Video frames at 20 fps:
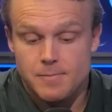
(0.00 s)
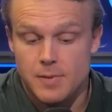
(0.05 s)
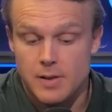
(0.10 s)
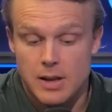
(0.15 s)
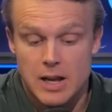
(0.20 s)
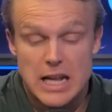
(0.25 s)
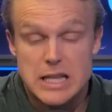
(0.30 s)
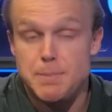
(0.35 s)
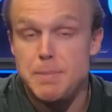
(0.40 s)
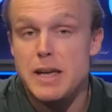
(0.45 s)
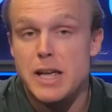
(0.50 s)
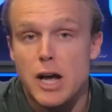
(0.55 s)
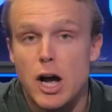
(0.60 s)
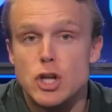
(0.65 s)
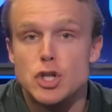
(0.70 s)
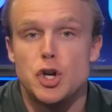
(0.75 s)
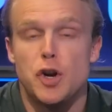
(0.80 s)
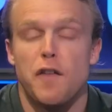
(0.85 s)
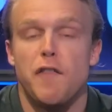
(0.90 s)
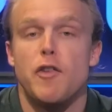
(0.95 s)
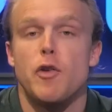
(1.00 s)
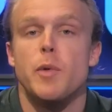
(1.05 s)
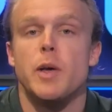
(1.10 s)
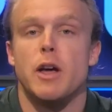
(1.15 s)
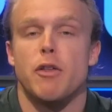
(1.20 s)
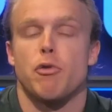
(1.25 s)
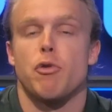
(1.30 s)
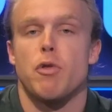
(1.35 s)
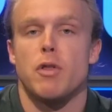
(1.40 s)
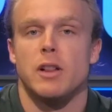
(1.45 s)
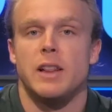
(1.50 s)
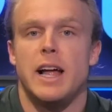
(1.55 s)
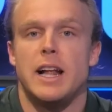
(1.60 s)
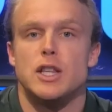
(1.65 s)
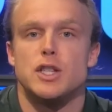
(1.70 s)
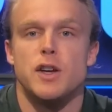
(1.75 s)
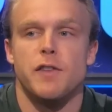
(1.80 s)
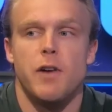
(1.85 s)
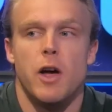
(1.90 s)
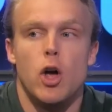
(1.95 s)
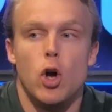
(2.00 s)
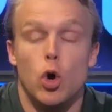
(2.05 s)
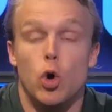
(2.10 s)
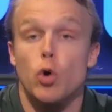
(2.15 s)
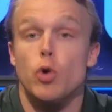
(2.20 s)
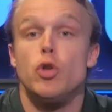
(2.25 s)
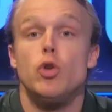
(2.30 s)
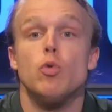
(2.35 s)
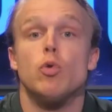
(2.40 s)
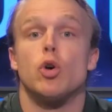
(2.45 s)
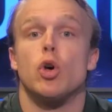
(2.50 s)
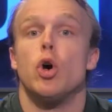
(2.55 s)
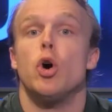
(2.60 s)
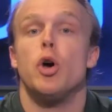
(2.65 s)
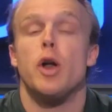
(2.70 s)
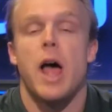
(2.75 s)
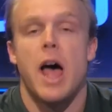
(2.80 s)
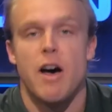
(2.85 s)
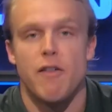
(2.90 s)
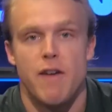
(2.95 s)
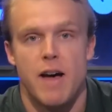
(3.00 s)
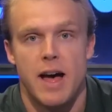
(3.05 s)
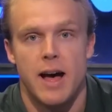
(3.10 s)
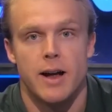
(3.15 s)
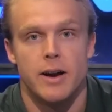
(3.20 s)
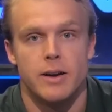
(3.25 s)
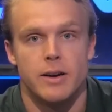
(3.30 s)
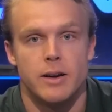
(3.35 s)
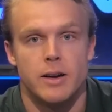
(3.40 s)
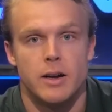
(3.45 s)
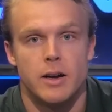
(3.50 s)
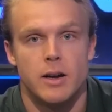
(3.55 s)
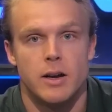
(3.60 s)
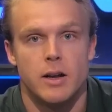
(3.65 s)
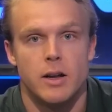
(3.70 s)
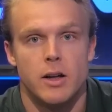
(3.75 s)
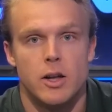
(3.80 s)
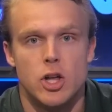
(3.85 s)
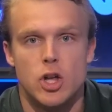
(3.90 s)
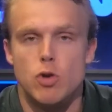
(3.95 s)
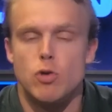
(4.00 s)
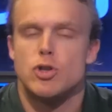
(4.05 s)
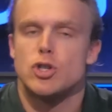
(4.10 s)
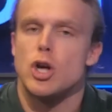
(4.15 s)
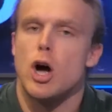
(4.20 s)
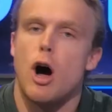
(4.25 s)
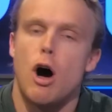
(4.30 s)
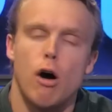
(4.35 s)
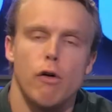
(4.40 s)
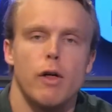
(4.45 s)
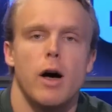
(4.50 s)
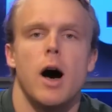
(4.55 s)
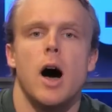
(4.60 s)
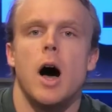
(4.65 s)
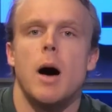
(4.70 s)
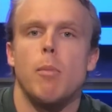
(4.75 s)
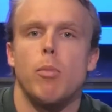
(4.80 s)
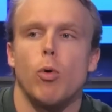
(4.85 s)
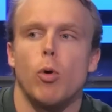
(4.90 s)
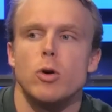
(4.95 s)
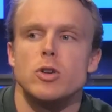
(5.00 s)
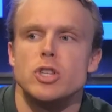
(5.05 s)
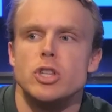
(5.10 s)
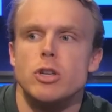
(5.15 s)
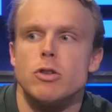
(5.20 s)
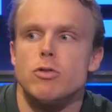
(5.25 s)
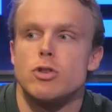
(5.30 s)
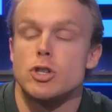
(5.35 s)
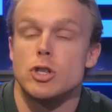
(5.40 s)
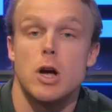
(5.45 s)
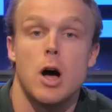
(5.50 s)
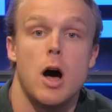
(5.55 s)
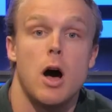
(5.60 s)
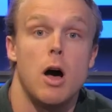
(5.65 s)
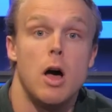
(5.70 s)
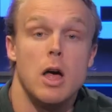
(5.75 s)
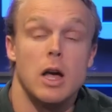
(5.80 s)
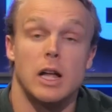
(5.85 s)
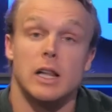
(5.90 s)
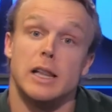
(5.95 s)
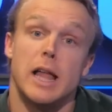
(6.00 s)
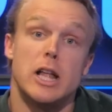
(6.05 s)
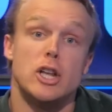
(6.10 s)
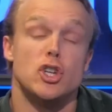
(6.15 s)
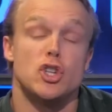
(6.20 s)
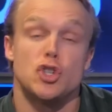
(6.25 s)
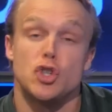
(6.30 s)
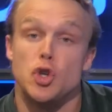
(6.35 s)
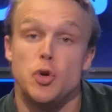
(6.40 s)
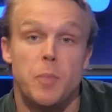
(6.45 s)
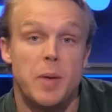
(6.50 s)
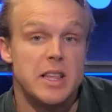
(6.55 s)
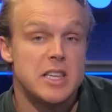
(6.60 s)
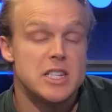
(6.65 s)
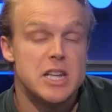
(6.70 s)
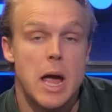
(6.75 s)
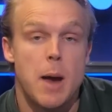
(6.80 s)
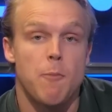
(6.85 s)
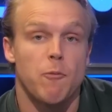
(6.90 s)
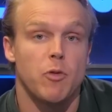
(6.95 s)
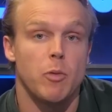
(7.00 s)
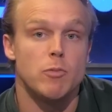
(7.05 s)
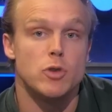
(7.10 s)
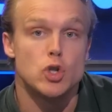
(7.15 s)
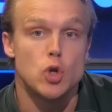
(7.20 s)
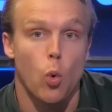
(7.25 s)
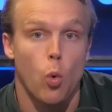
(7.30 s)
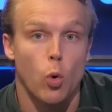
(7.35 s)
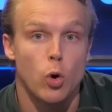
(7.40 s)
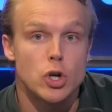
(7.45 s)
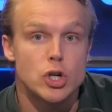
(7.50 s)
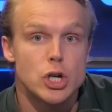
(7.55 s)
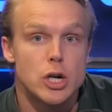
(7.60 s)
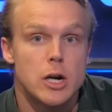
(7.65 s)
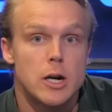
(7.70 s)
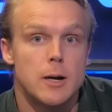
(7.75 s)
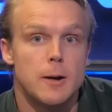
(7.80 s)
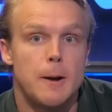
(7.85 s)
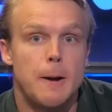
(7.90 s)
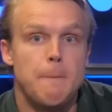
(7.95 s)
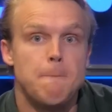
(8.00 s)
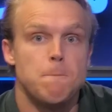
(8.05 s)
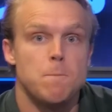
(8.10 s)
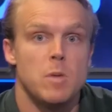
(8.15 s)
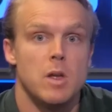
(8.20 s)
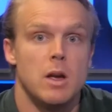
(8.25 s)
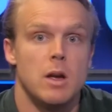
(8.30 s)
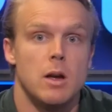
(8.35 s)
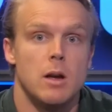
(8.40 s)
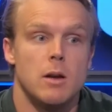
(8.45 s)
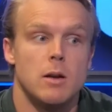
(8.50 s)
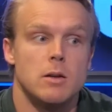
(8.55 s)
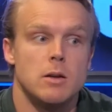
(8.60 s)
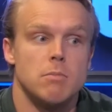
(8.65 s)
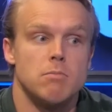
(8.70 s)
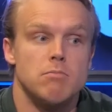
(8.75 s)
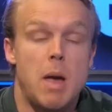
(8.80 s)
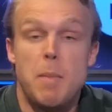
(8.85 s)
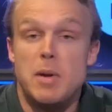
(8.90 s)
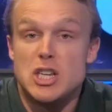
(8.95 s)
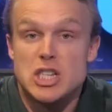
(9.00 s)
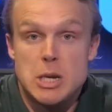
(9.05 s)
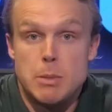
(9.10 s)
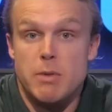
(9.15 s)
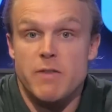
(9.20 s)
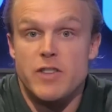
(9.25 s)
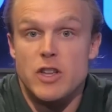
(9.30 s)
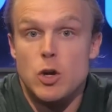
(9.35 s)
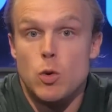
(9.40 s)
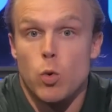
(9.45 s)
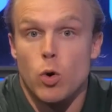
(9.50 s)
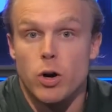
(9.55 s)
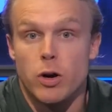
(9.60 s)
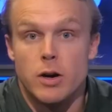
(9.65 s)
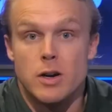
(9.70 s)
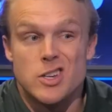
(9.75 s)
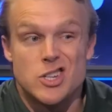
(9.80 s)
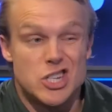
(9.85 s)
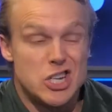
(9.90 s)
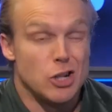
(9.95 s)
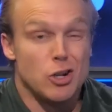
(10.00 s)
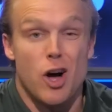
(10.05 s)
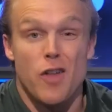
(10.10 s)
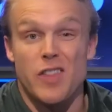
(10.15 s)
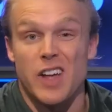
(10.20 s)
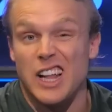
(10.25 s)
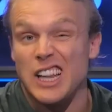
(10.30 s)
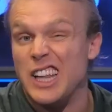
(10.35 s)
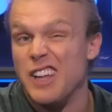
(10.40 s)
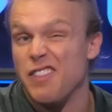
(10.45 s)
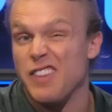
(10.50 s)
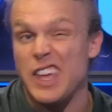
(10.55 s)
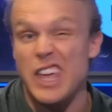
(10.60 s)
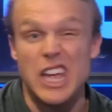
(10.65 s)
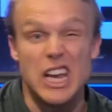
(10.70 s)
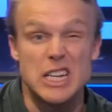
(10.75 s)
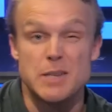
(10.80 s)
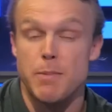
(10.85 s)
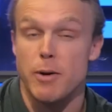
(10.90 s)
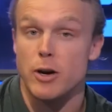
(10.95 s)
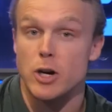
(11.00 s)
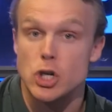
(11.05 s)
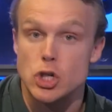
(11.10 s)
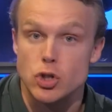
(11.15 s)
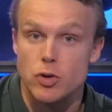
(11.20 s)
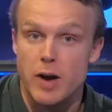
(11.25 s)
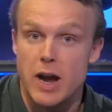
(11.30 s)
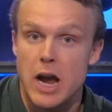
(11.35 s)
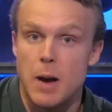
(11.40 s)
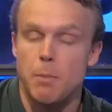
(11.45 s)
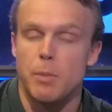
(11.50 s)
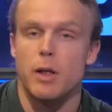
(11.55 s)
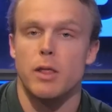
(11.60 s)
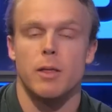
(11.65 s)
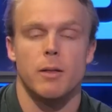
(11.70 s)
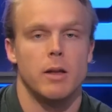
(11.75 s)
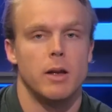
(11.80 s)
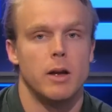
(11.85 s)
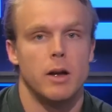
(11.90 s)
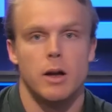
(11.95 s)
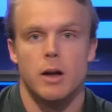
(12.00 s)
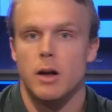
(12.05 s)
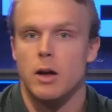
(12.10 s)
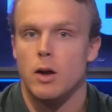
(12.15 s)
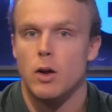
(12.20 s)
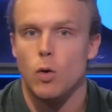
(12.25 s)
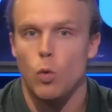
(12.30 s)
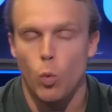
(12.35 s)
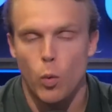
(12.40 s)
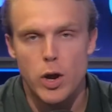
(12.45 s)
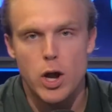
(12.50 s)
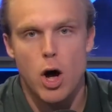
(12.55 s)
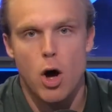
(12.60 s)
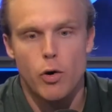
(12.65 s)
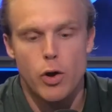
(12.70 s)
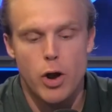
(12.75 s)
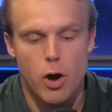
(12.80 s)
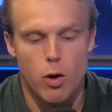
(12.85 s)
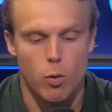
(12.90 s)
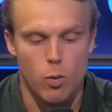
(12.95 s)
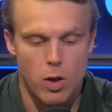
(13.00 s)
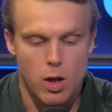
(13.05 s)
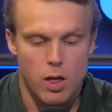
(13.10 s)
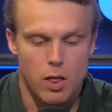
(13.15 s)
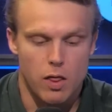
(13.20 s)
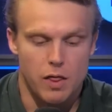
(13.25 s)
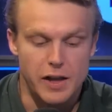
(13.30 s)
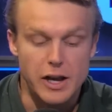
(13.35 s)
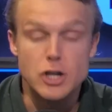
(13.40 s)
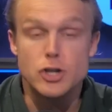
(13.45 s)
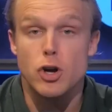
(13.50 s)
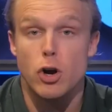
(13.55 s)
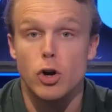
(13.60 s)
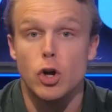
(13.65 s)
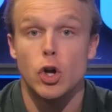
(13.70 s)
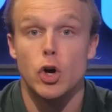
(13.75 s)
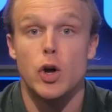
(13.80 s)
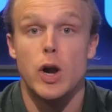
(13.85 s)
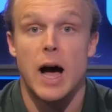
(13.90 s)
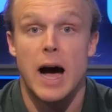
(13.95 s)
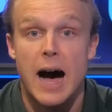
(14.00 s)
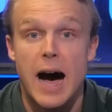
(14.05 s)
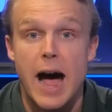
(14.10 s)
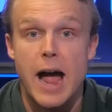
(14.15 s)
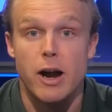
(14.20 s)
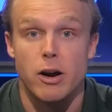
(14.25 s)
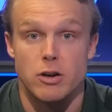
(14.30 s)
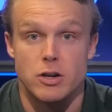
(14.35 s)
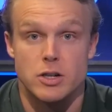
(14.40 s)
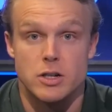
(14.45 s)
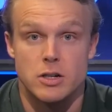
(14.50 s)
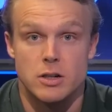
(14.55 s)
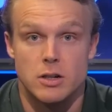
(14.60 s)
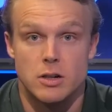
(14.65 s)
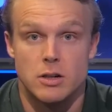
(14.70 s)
it's because you're viewing it through the lens of who you could have had. You saw all the hot boards and you saw Glenn Schumann's name from Georgia. Maybe some of you were still on the Cliff Kingsbury train, but we all know these are good hires.